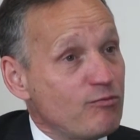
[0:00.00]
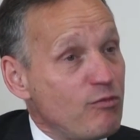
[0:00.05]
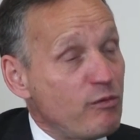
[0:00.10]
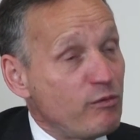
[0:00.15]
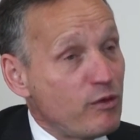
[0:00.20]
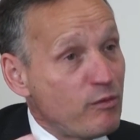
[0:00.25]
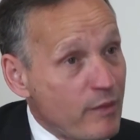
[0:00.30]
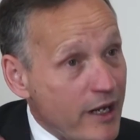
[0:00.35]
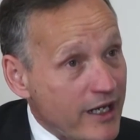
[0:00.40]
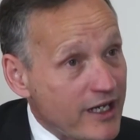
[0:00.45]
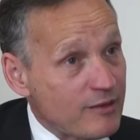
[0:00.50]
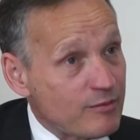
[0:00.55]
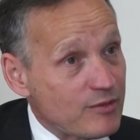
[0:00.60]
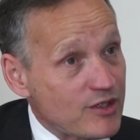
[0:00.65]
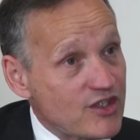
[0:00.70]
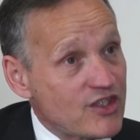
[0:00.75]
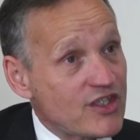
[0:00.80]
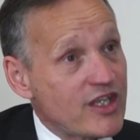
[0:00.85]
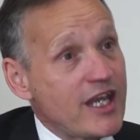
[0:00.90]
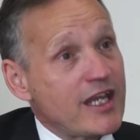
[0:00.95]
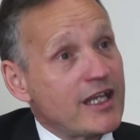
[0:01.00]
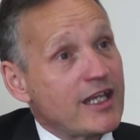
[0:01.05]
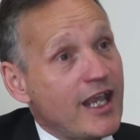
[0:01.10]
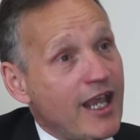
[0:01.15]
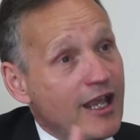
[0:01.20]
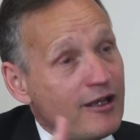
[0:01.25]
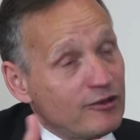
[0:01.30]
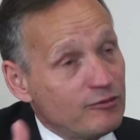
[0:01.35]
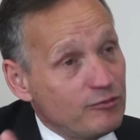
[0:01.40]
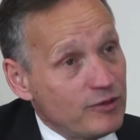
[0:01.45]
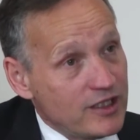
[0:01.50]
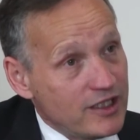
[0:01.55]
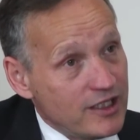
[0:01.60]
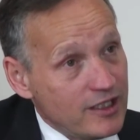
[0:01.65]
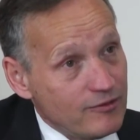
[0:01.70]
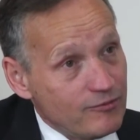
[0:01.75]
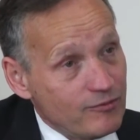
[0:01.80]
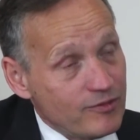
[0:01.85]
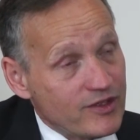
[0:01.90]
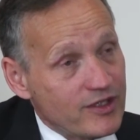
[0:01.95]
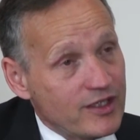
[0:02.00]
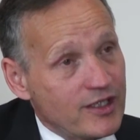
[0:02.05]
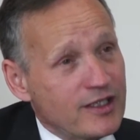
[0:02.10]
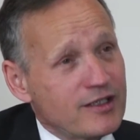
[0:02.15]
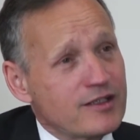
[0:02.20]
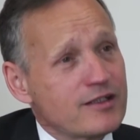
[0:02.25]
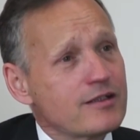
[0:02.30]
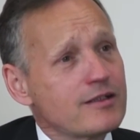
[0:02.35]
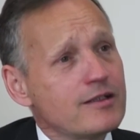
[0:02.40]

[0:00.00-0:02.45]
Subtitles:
When we make a mistake, how do we deal with that?